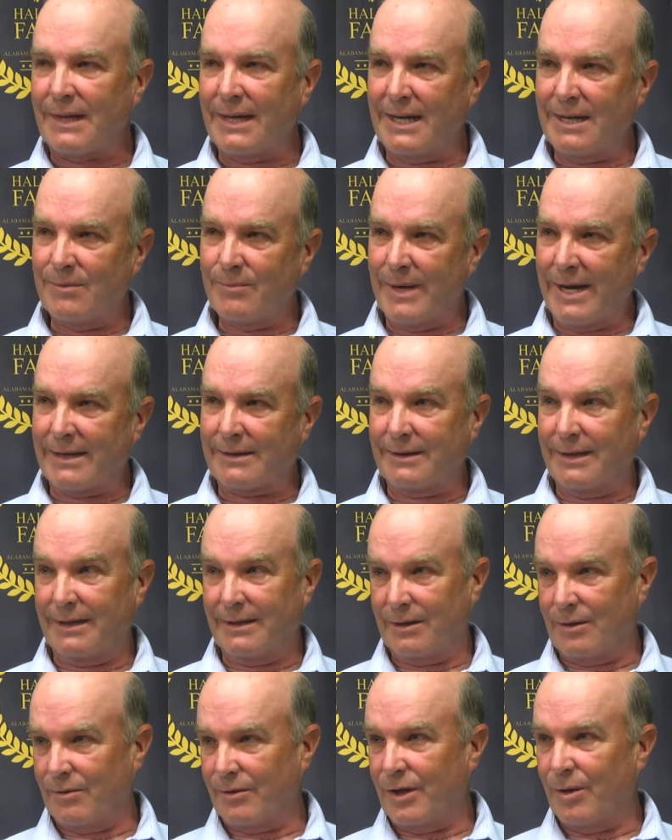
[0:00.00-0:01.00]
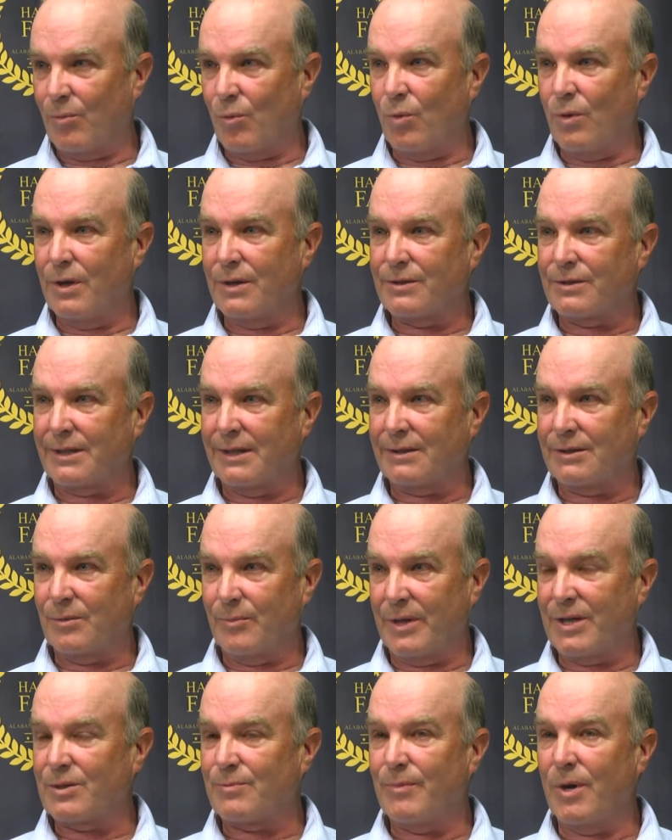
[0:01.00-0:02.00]
And back then, the #1s get the
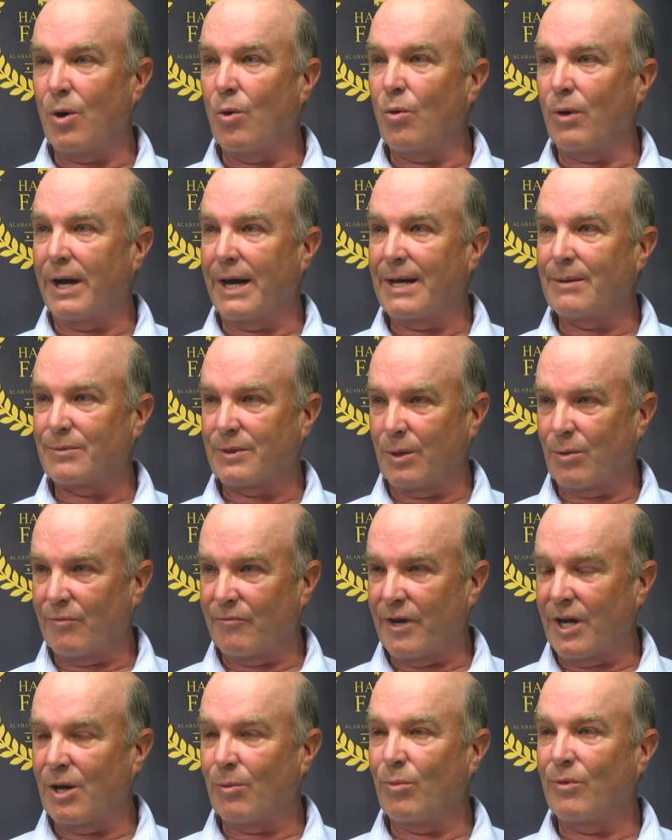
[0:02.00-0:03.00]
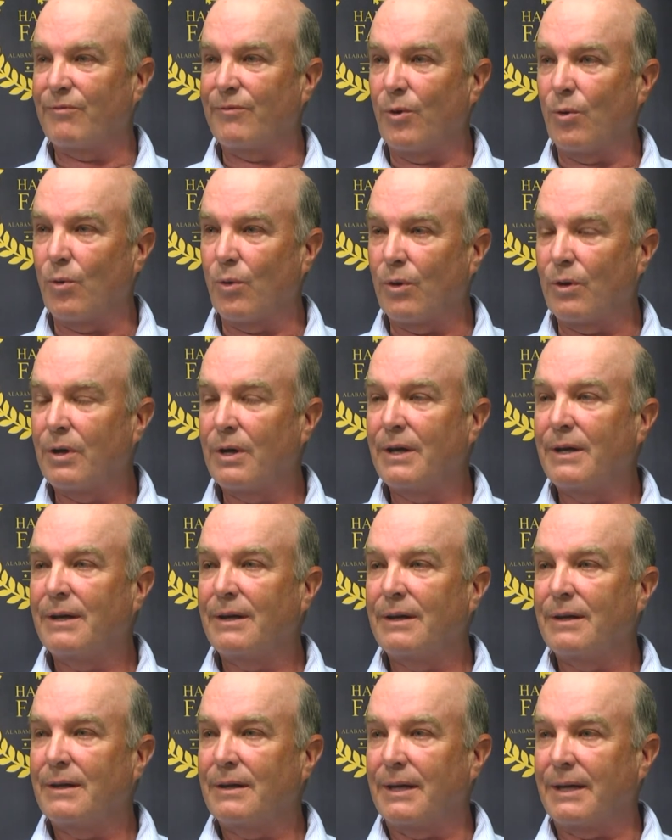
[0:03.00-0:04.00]
best bowl games they were available for.
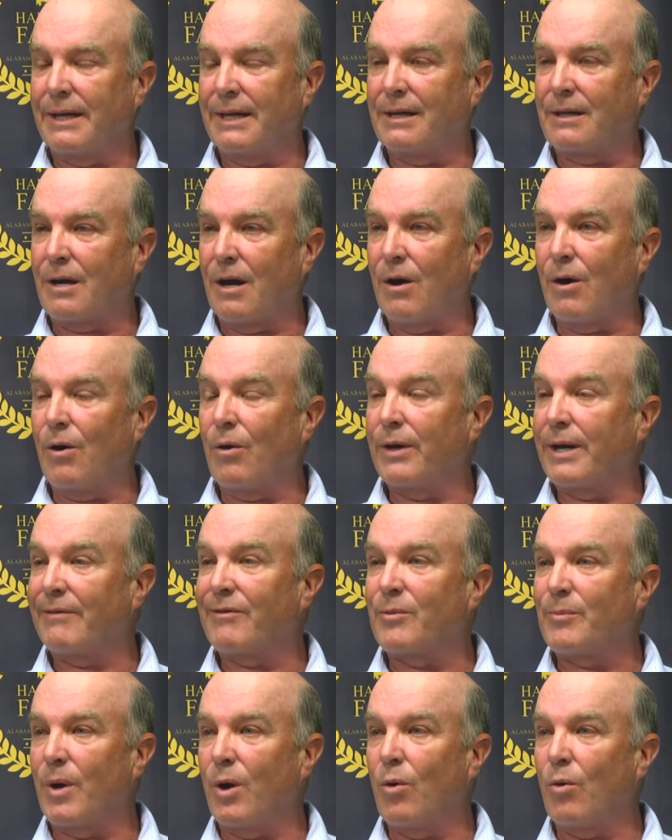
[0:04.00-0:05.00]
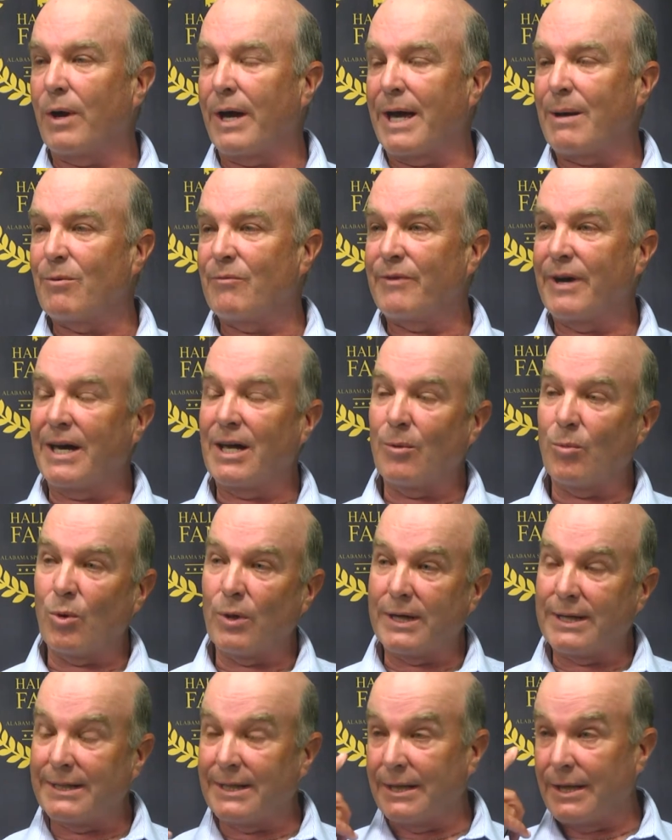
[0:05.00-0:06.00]
And he called every bowl game
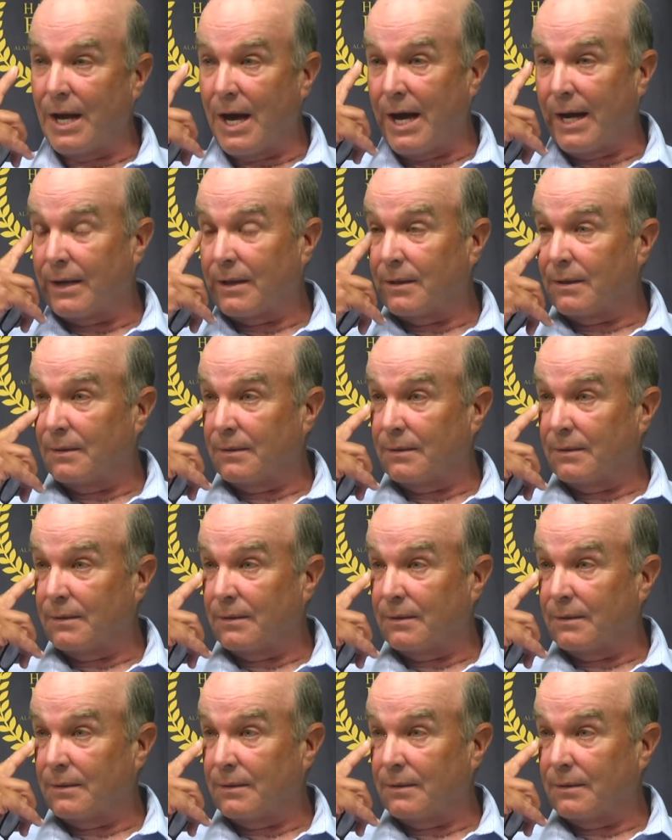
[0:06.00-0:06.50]
available. He did not